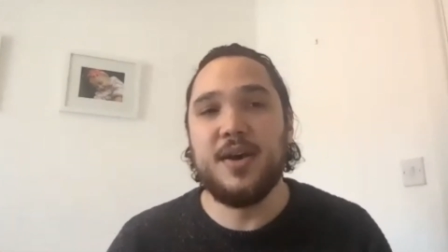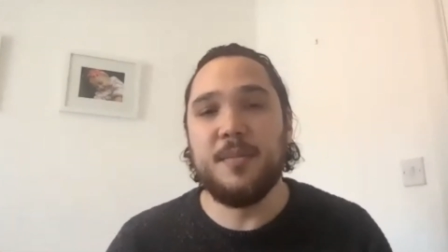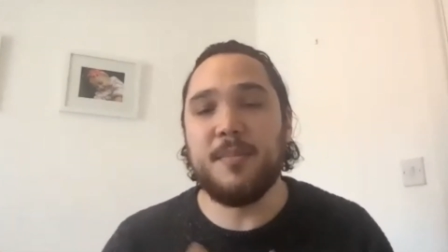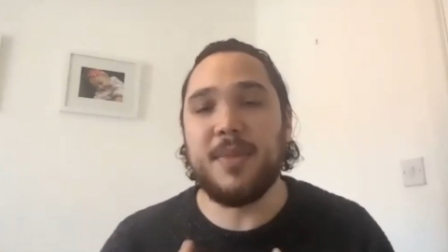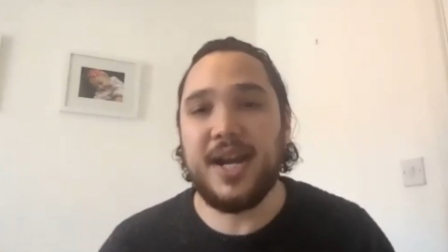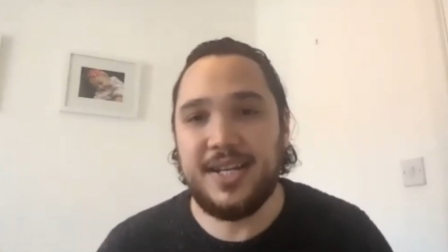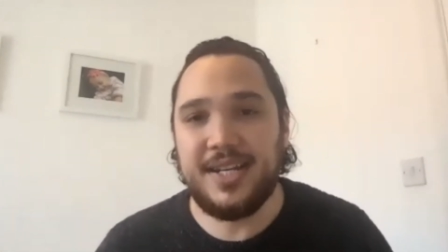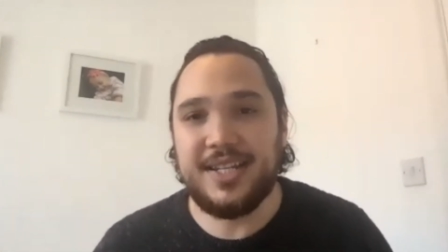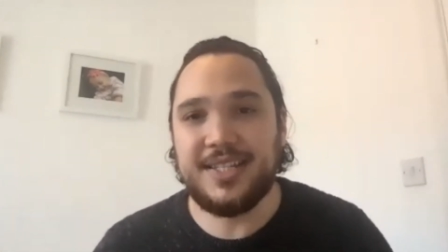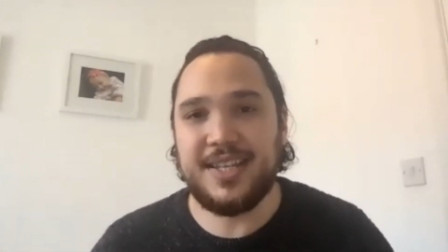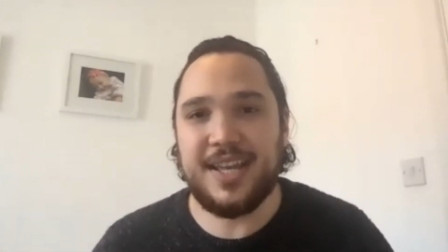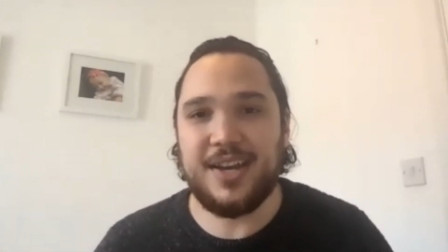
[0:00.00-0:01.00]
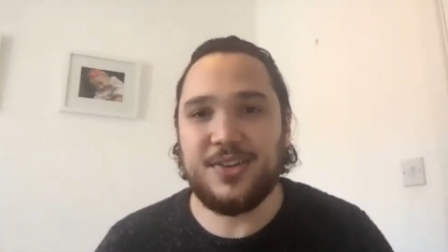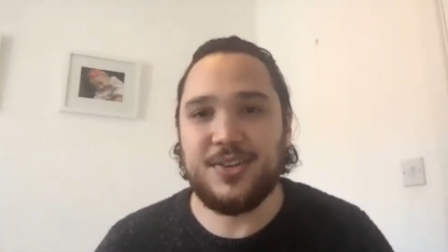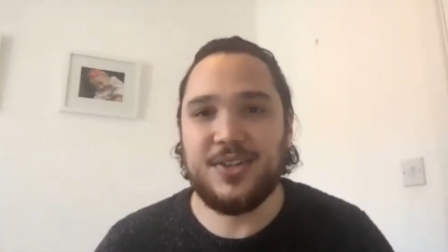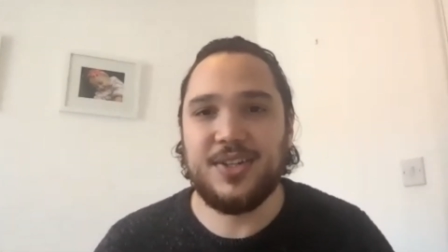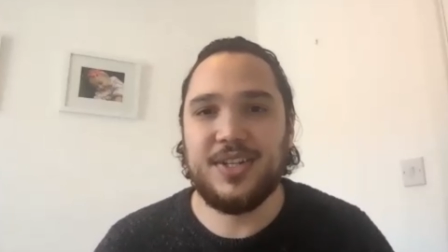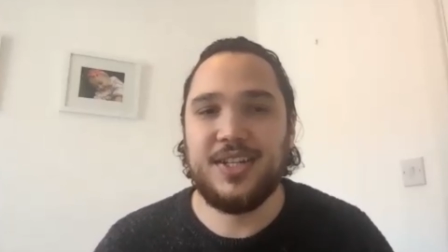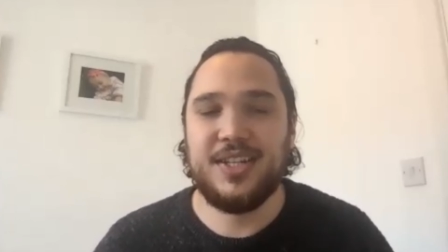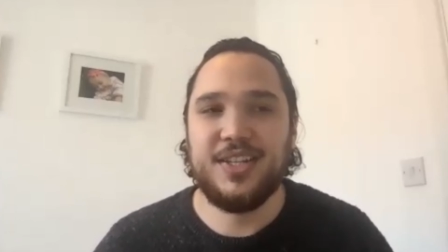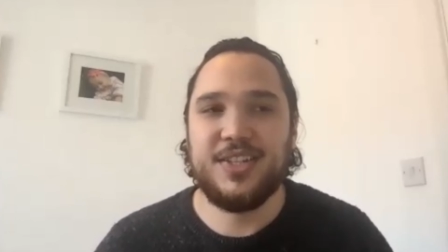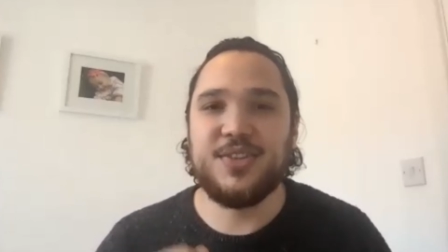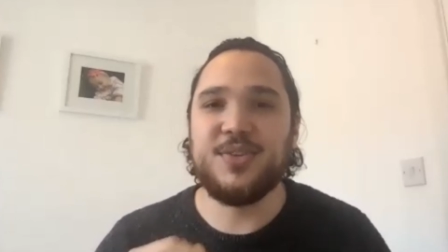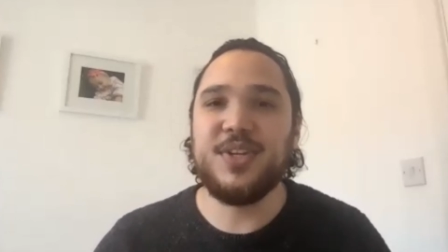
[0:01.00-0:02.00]
my needs now
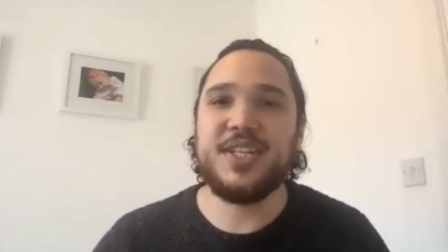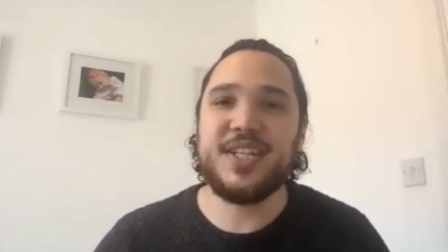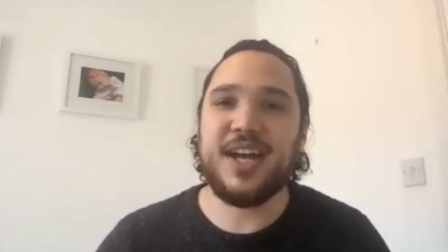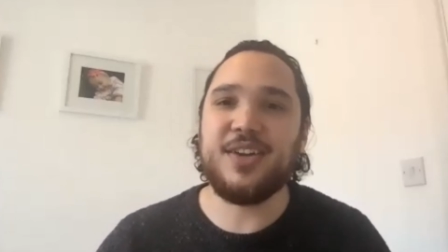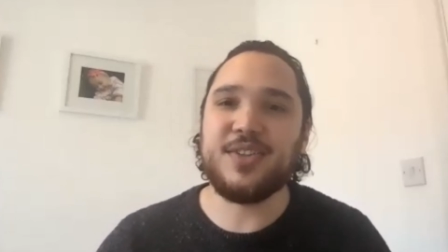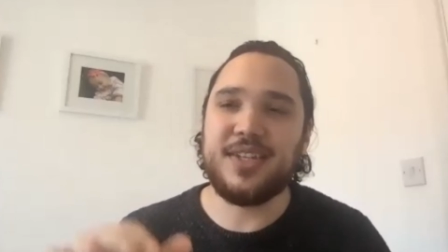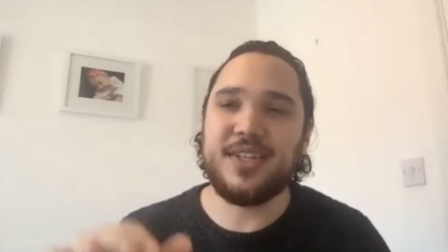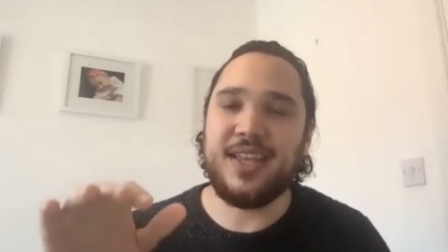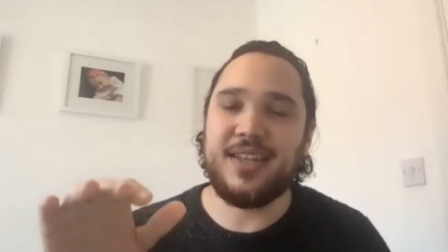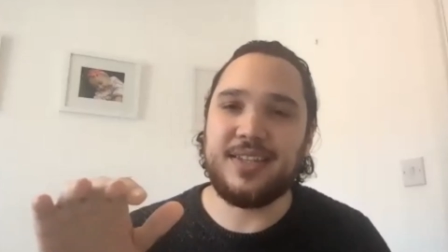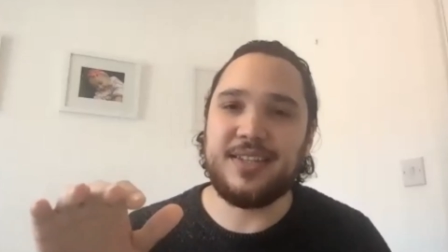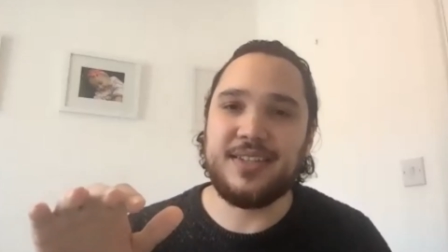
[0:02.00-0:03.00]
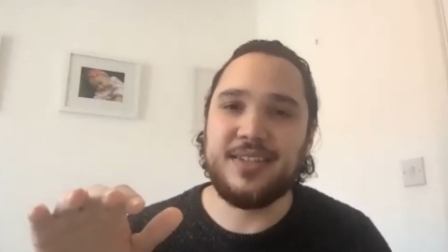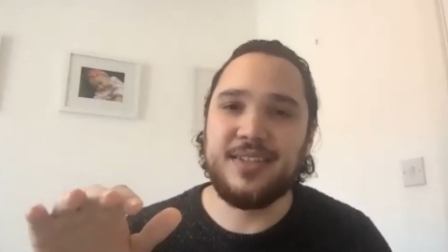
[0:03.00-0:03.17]
to reach out and